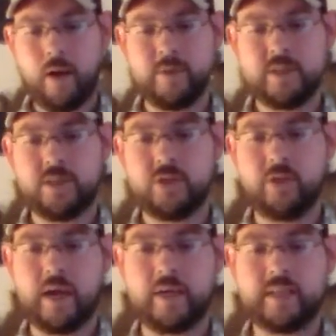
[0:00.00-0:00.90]
I'll be
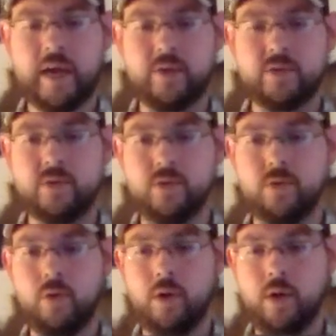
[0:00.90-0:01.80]
teaching you guys how
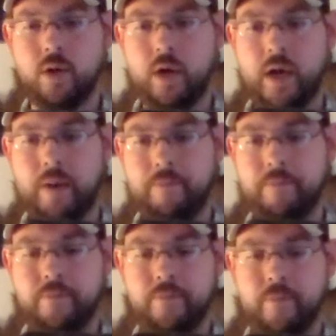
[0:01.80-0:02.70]
to
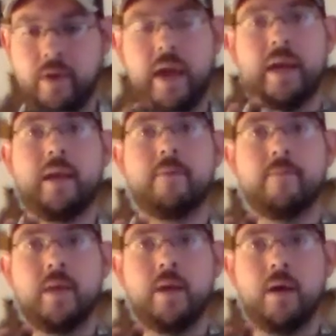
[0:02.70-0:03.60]
hang it.
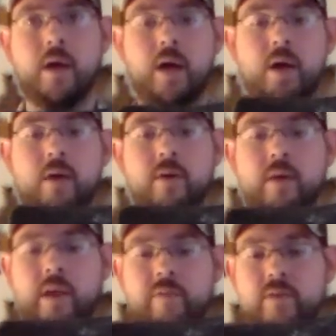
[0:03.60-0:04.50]

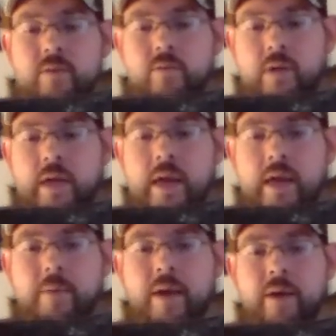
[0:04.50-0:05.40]
We're gonna
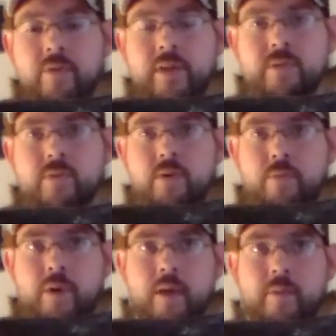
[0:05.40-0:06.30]
hang it back on this one,
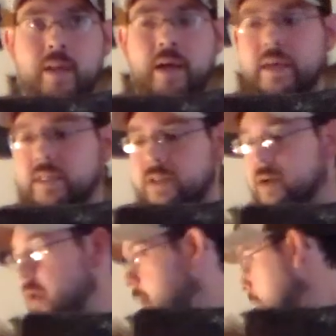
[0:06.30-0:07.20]
it'll probably be a lot
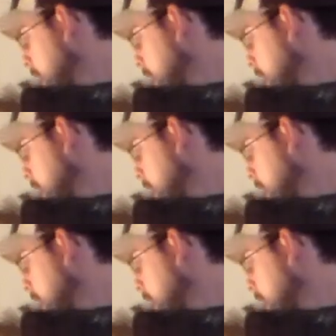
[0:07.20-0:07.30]
easier.